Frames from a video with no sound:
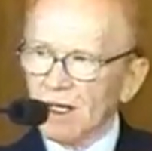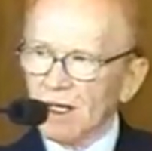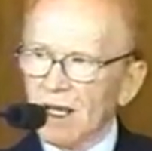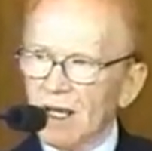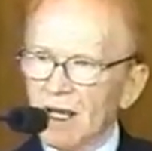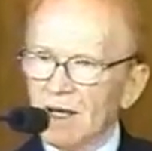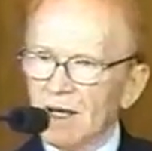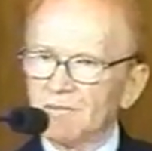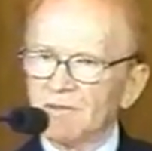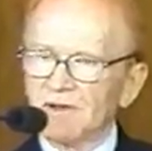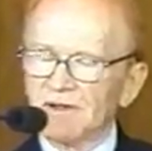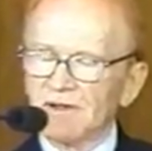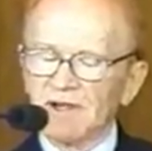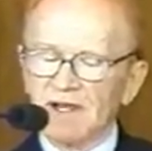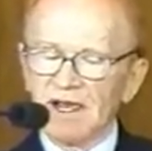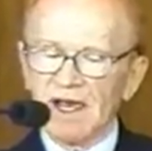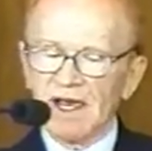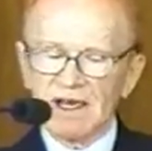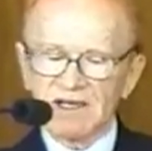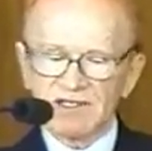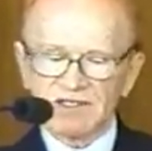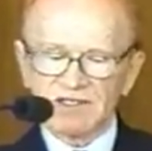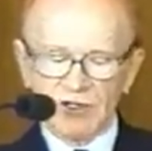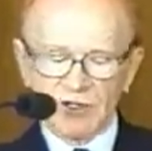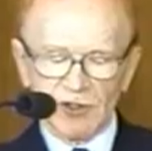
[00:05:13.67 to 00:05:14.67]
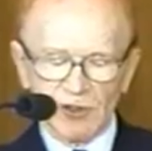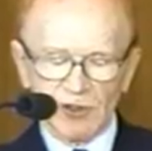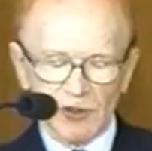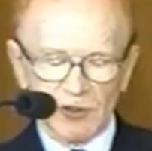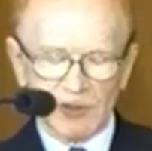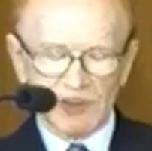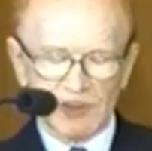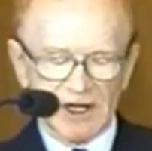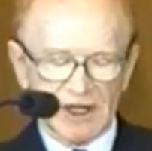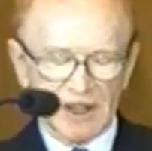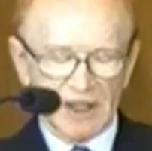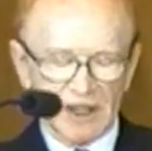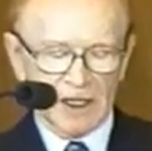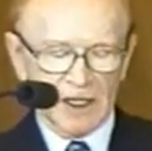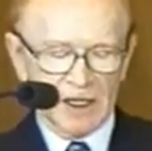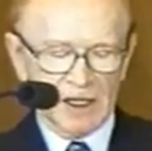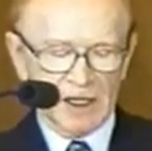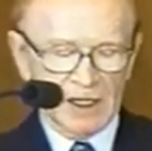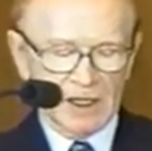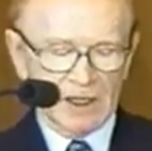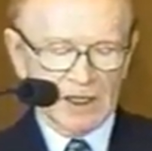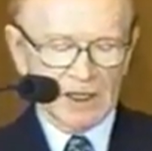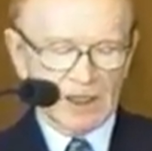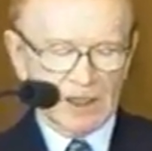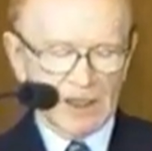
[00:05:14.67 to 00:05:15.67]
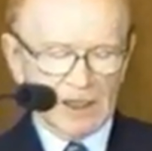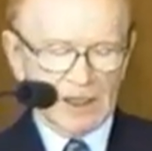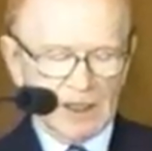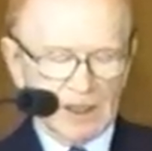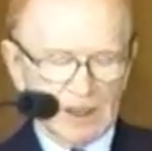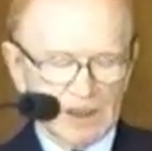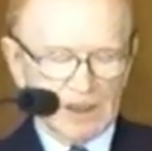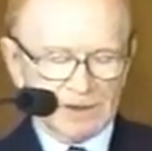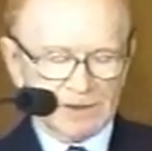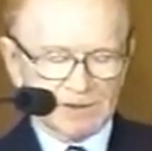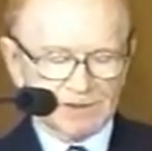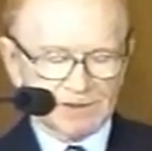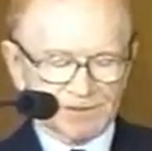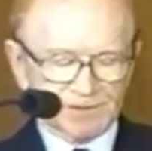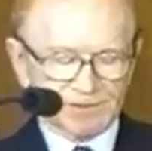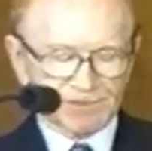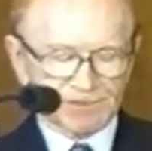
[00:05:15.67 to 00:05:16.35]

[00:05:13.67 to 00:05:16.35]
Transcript: I was a bellhop at the Astor Hotel.